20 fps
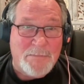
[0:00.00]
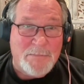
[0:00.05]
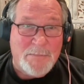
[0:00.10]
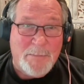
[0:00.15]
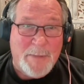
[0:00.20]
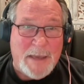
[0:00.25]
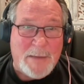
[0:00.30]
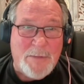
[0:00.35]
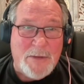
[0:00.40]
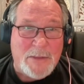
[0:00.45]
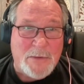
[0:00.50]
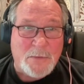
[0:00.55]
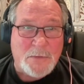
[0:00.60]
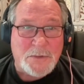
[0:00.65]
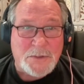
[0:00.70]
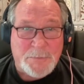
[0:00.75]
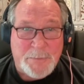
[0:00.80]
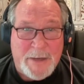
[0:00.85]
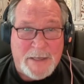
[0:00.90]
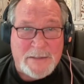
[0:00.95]
maybe the
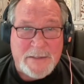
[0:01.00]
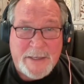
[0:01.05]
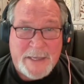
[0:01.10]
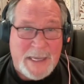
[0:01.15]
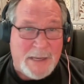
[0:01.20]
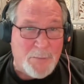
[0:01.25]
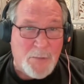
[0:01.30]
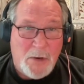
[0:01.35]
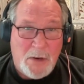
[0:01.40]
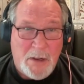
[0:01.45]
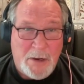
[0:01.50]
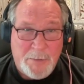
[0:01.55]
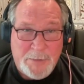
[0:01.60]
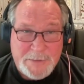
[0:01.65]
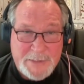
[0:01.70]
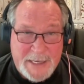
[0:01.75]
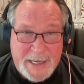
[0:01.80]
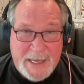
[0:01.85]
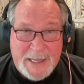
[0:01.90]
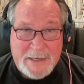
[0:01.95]
respect that came along with
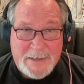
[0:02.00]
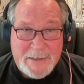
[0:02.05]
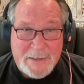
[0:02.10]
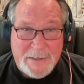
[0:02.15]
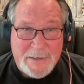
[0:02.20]
that